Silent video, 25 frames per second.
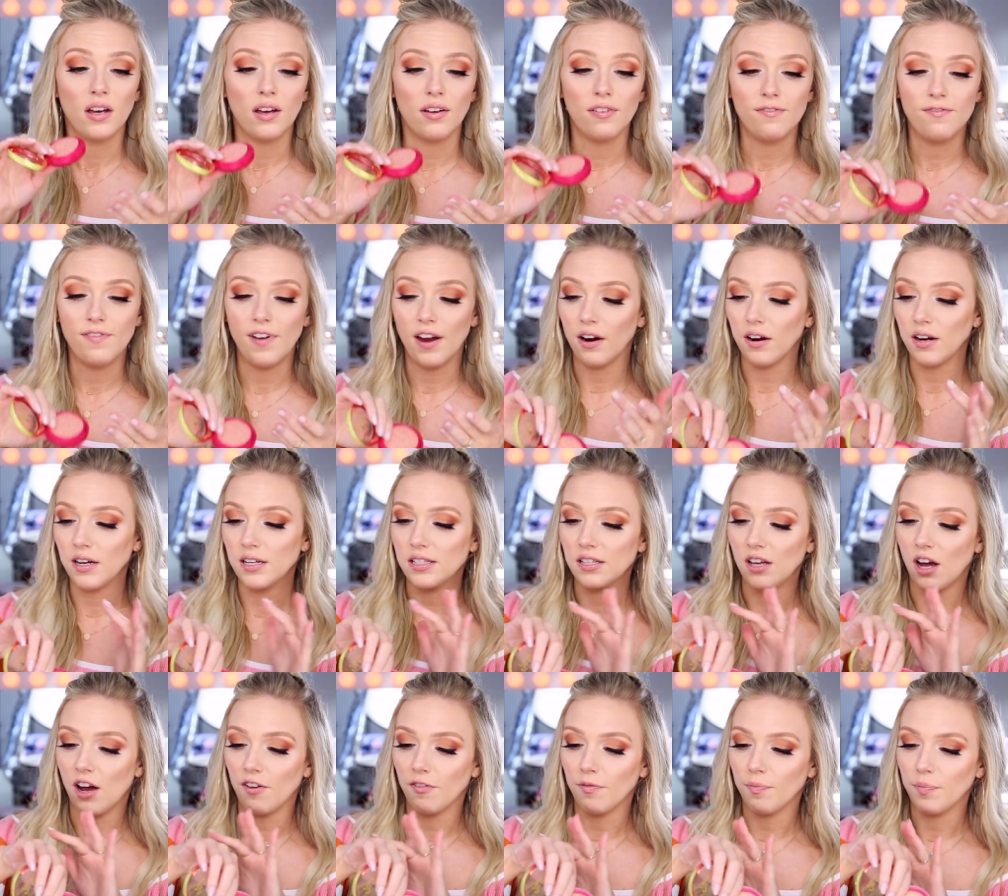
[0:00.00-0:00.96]
a very
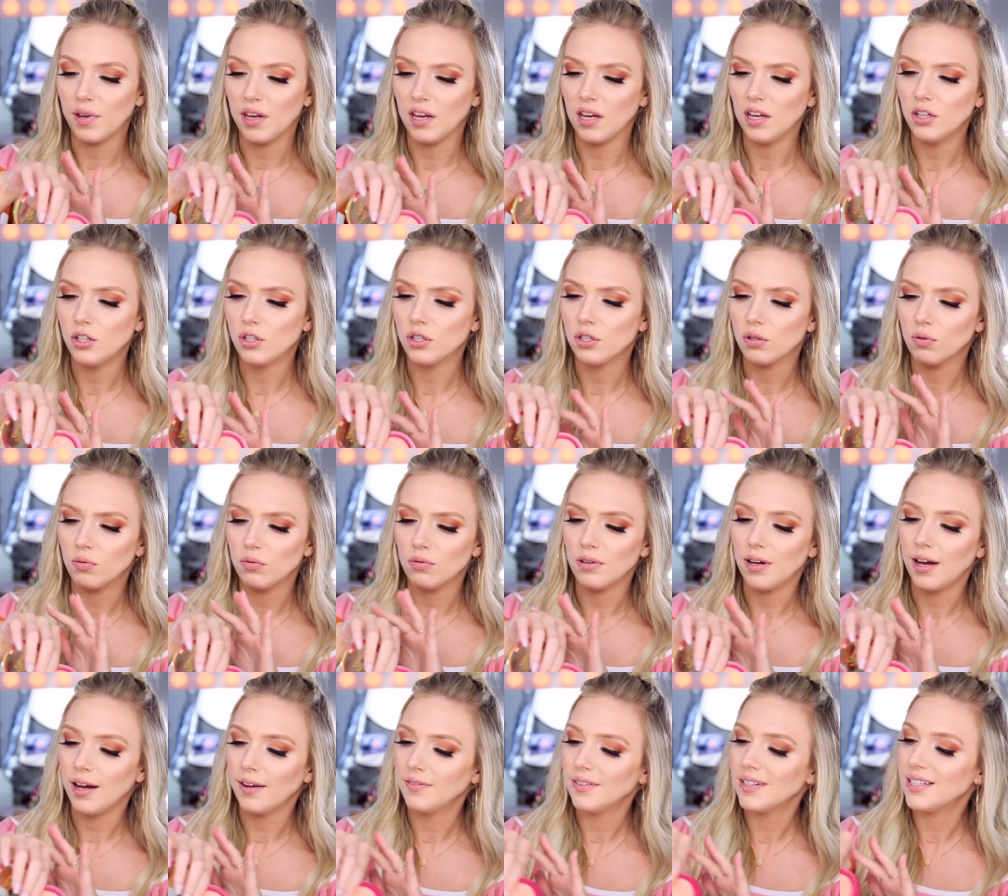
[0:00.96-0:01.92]
soft peach, so
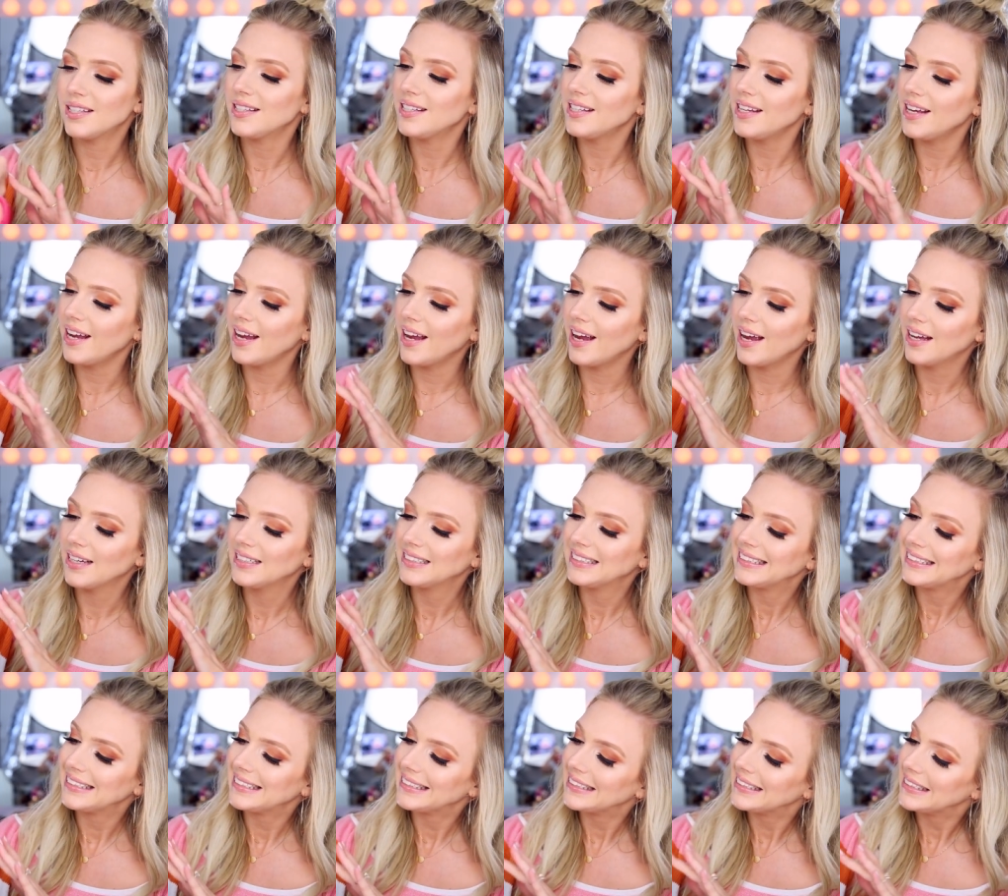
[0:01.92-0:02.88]
we'll have to see.
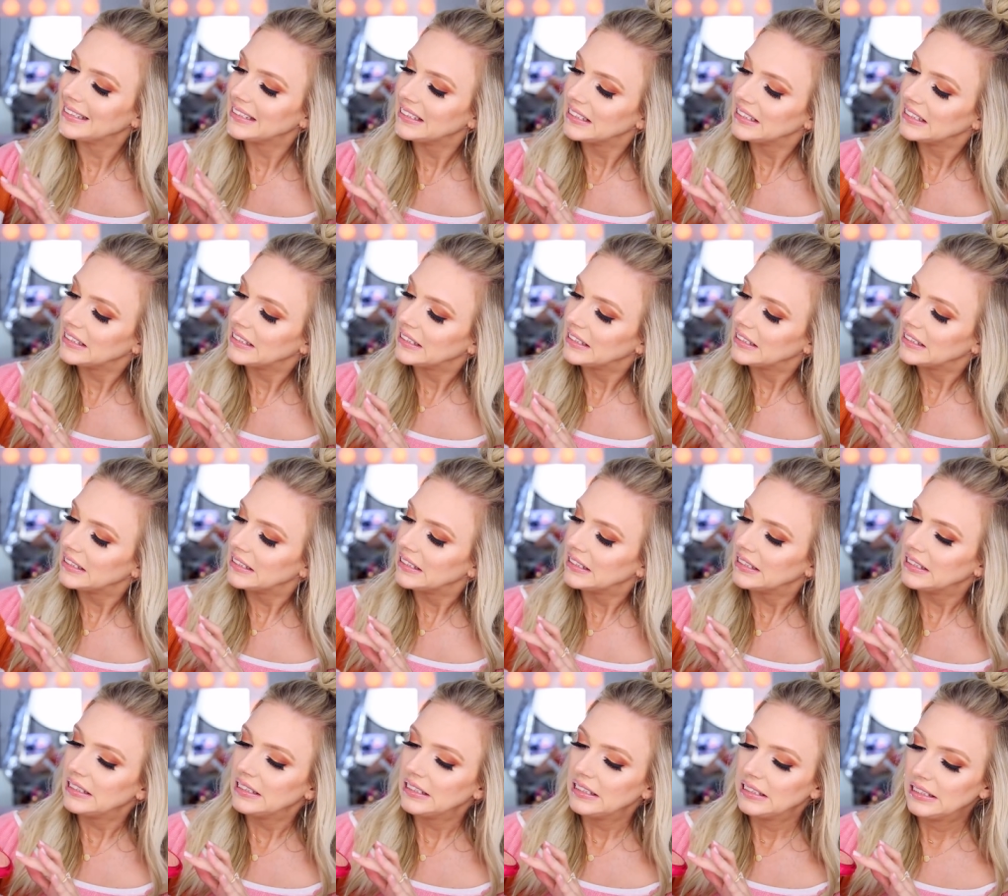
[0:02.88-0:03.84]

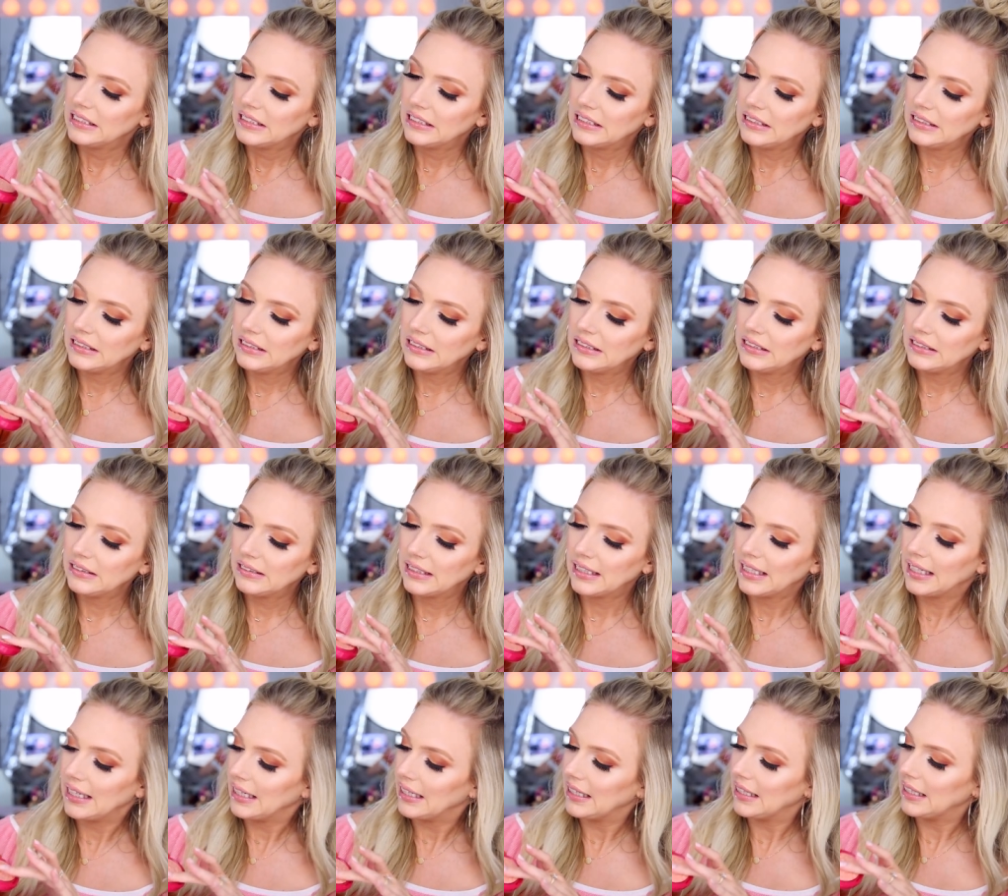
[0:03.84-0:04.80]
I don't know,
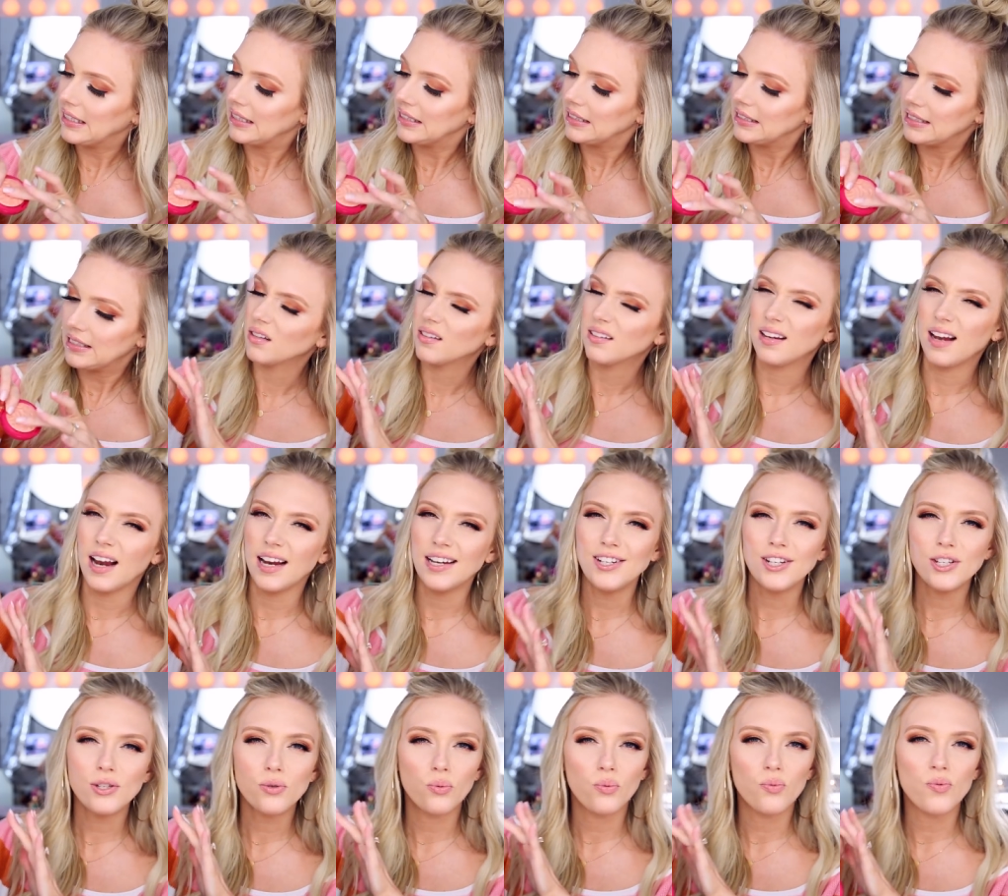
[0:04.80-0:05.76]
guys. Did I
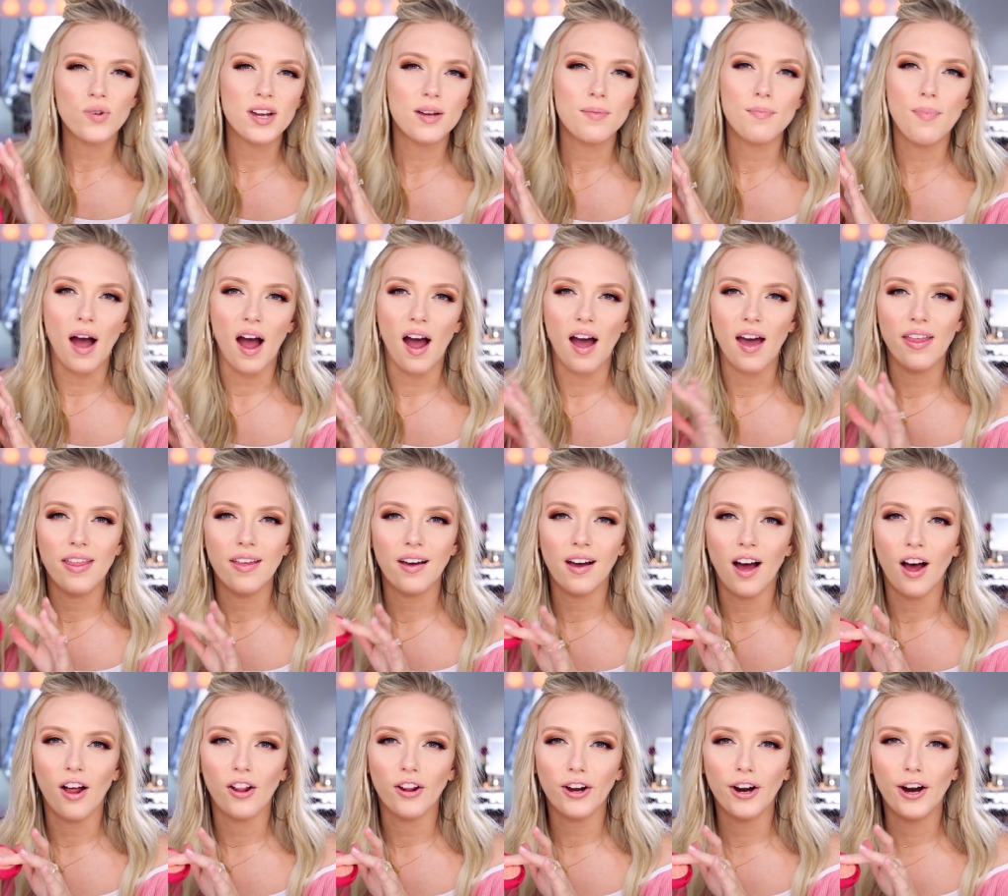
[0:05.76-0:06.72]
just re-buy the
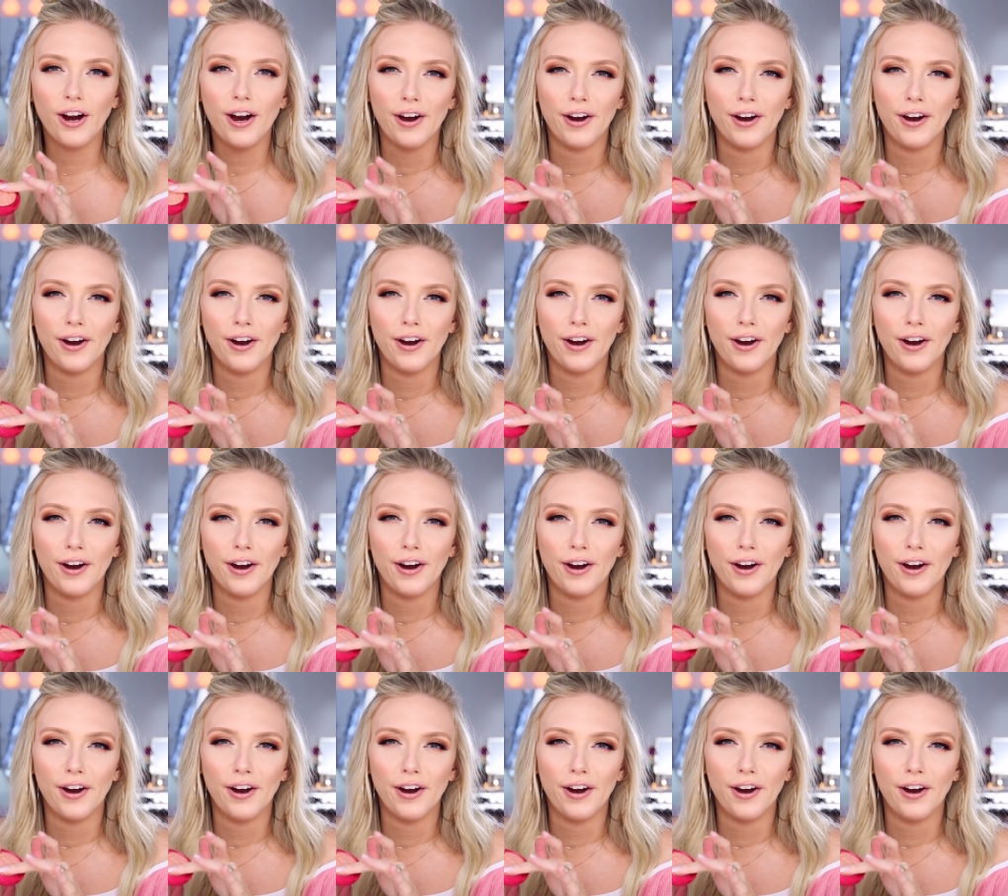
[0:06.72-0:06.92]
color